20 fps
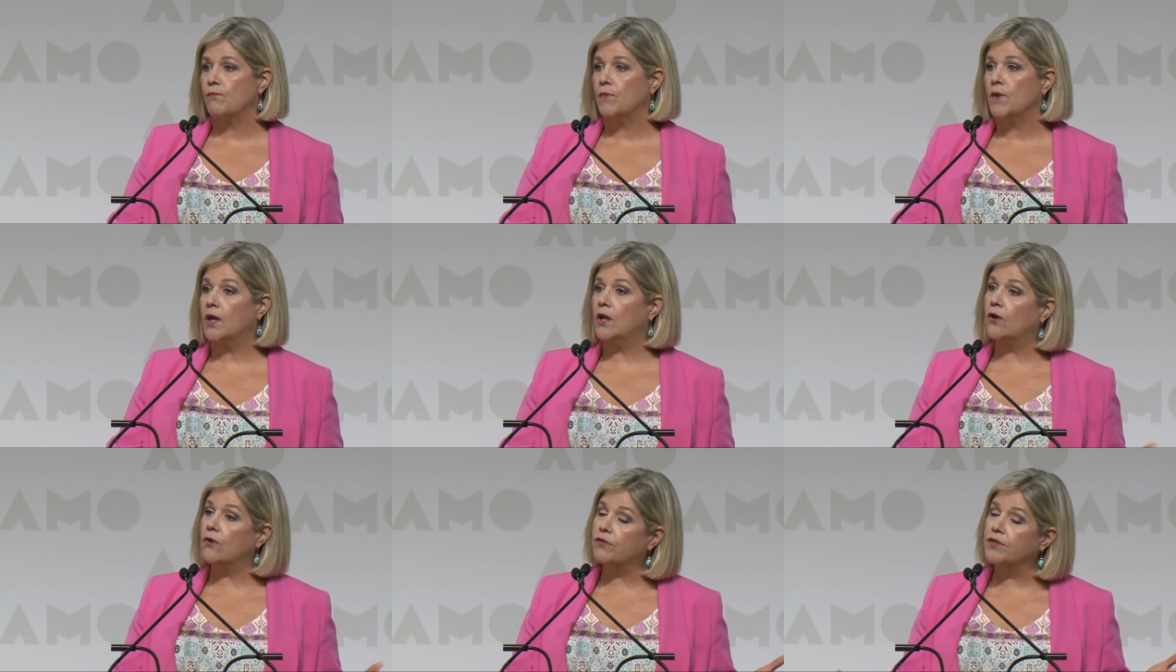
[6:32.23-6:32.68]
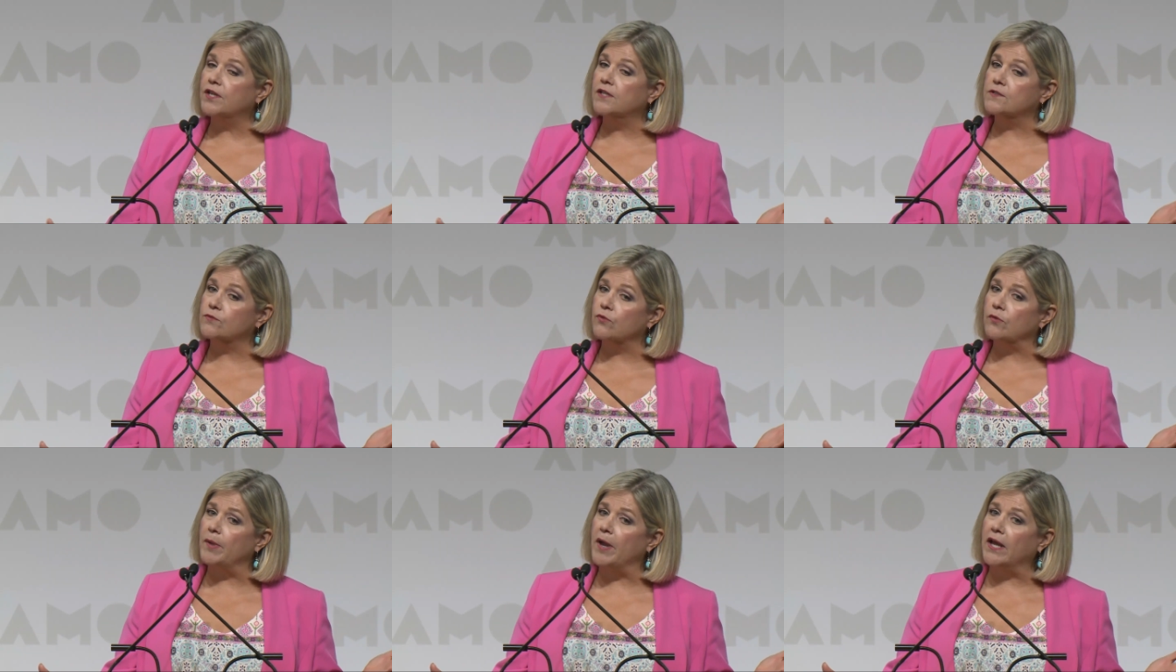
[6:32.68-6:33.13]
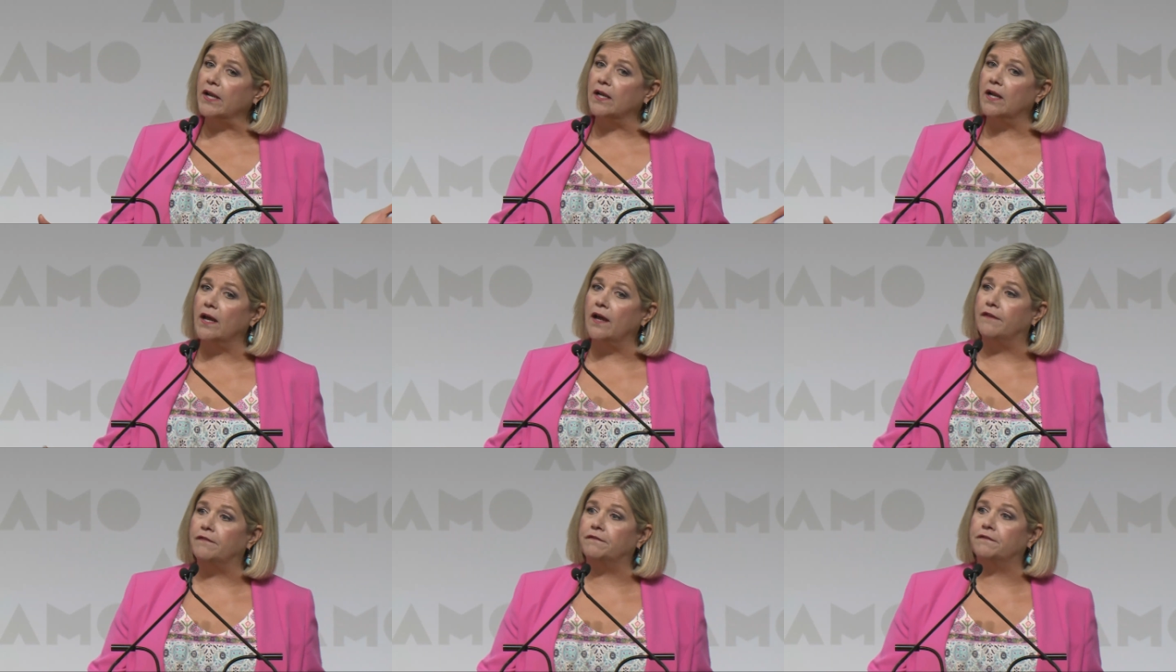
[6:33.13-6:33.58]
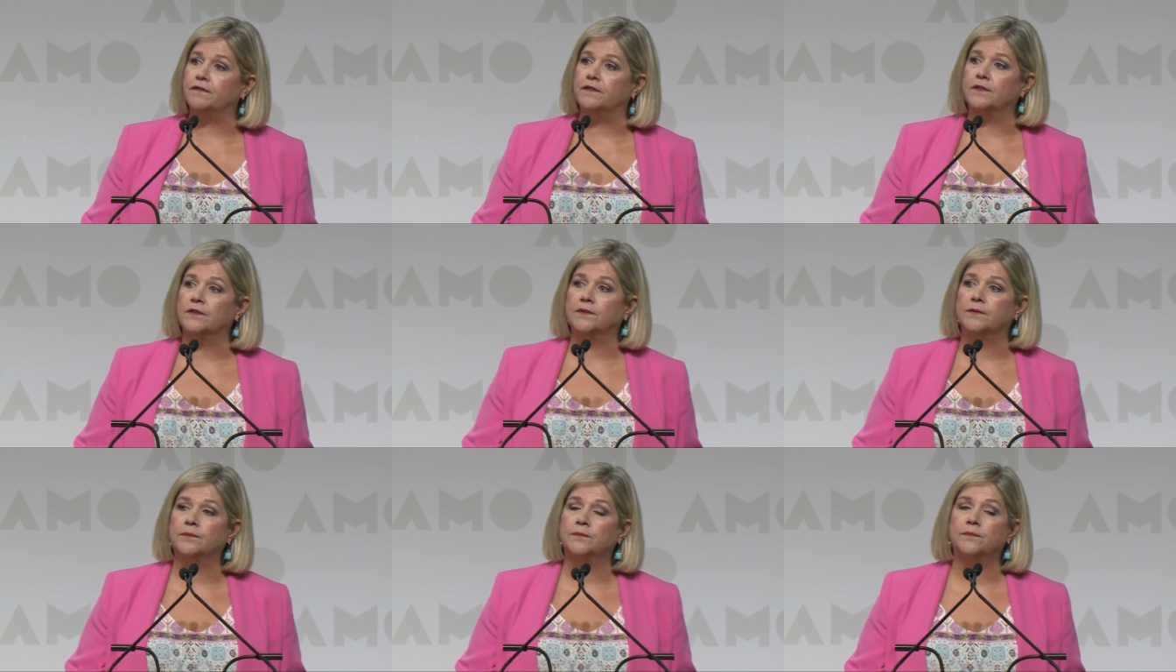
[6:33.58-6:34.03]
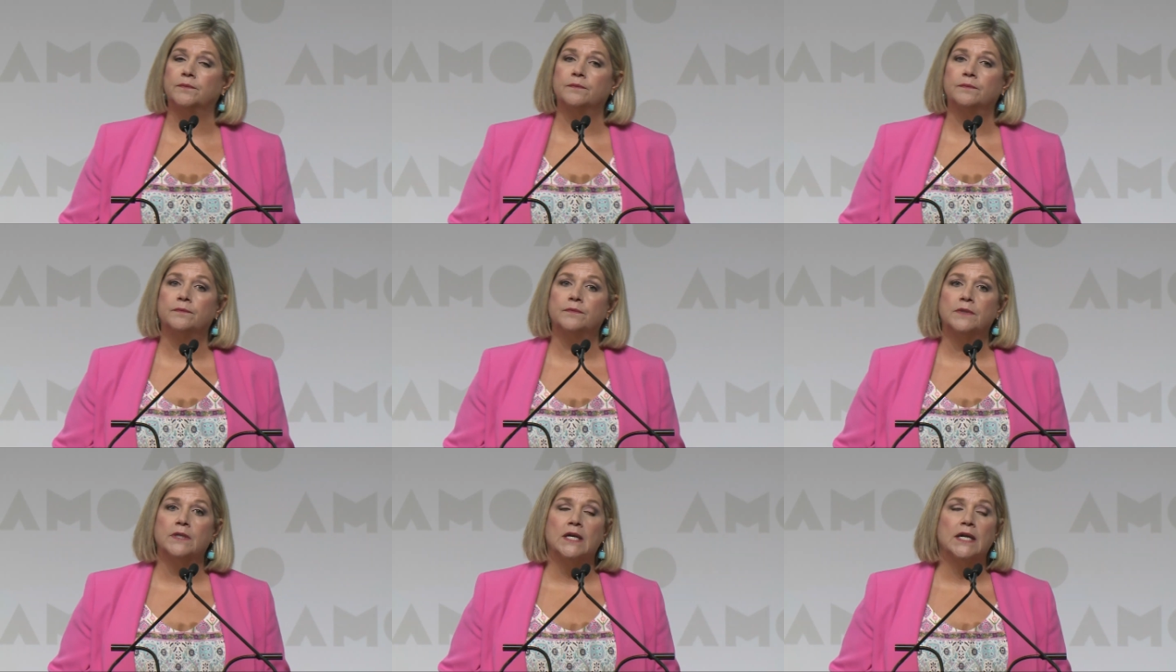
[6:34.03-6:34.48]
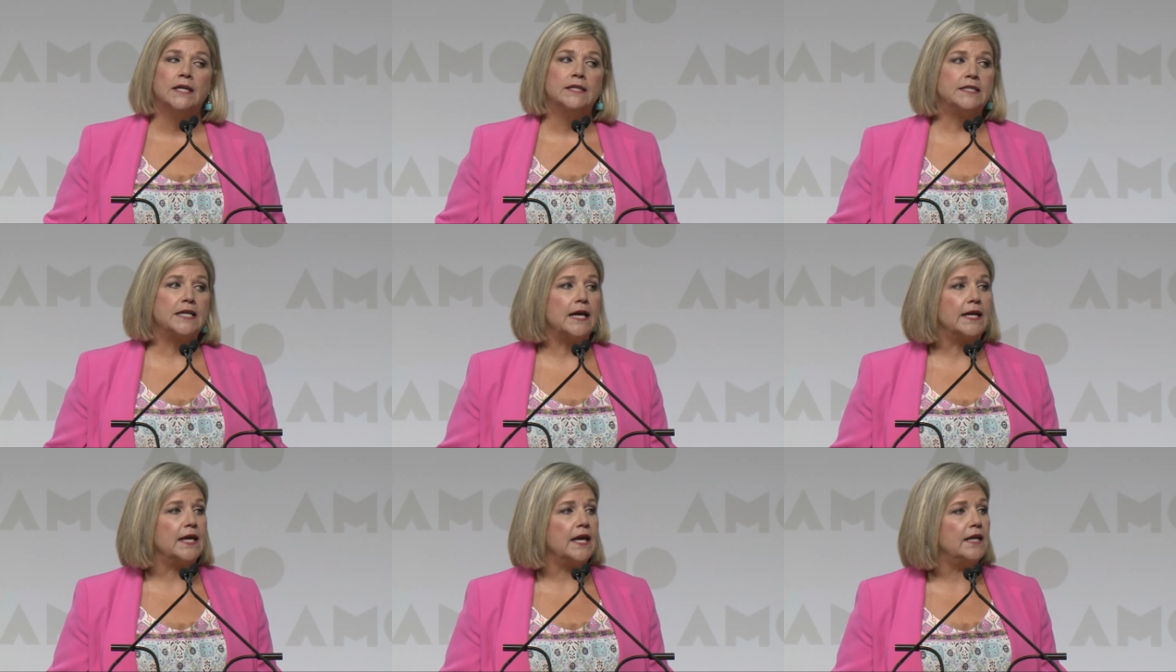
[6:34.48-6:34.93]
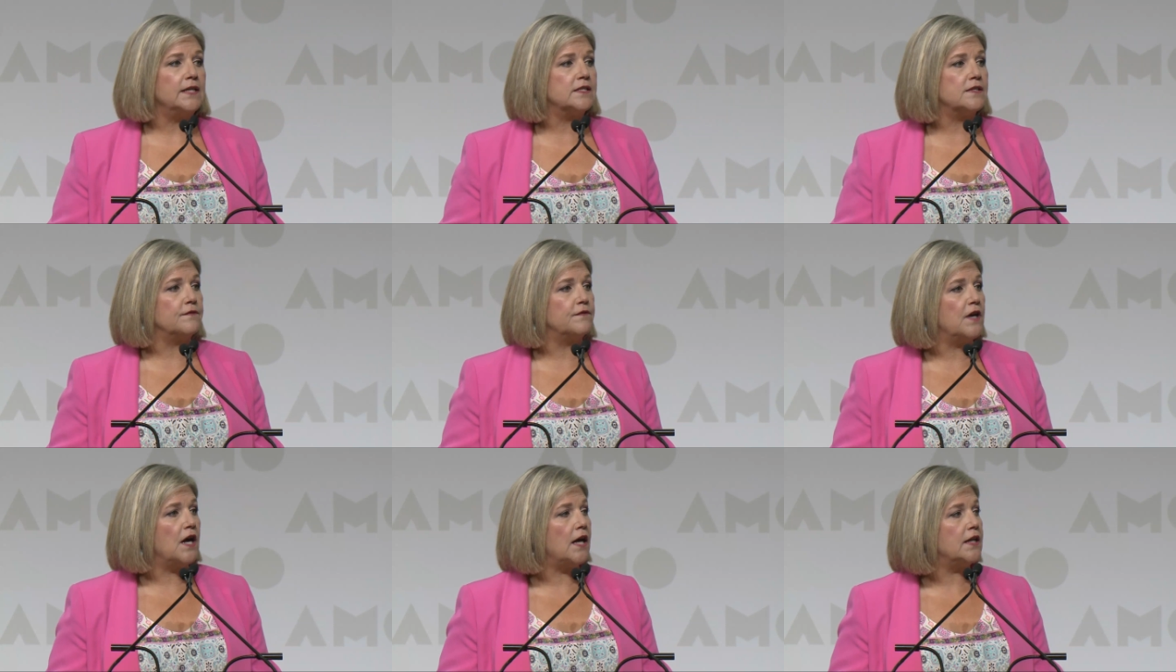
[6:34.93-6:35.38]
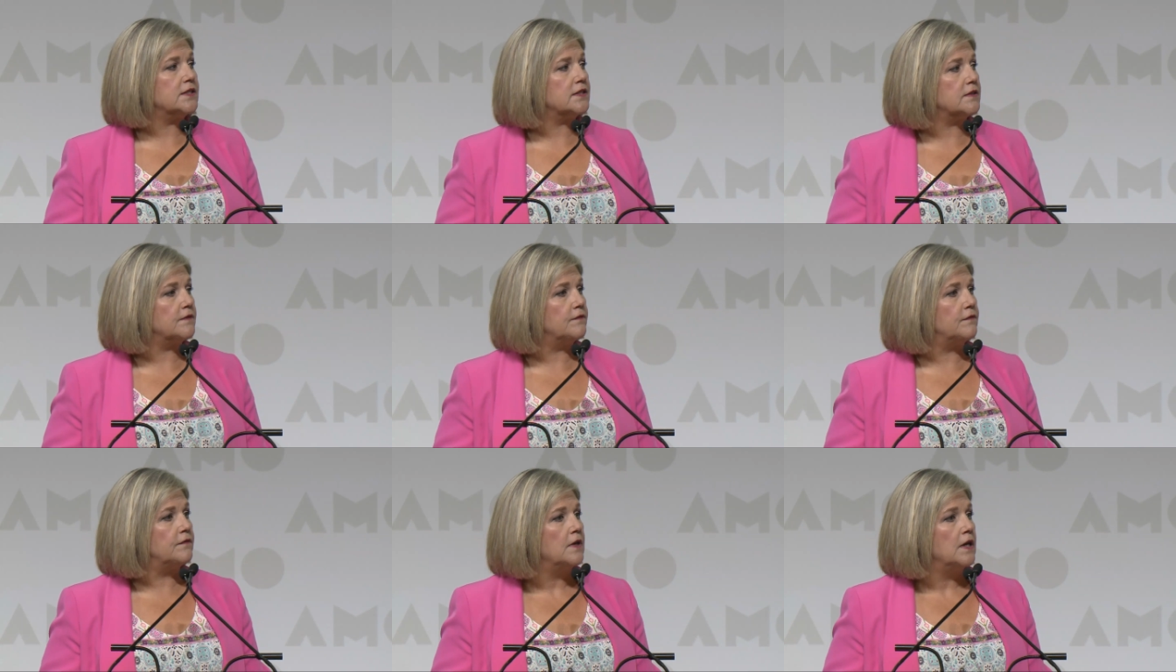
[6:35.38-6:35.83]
You know, things were bad enough. Decades of cuts of